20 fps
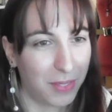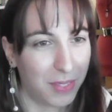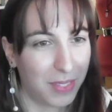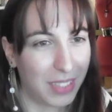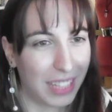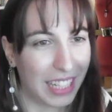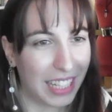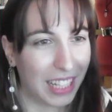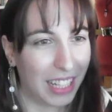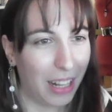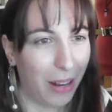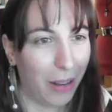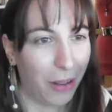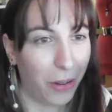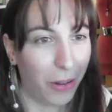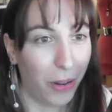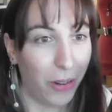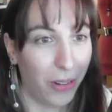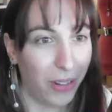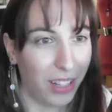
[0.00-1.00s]
taken a look
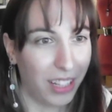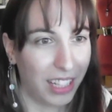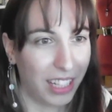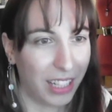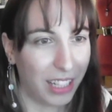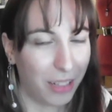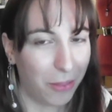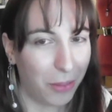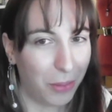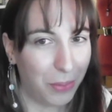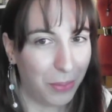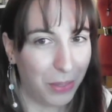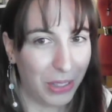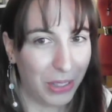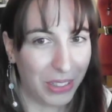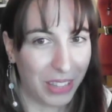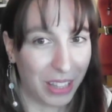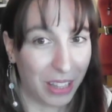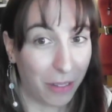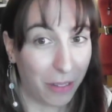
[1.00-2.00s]
earlier when we
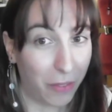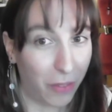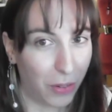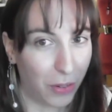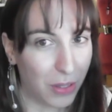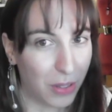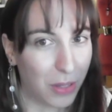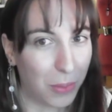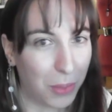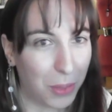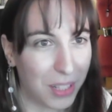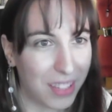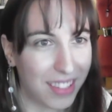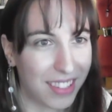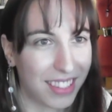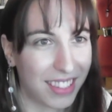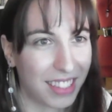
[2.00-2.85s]
looked at the first ones,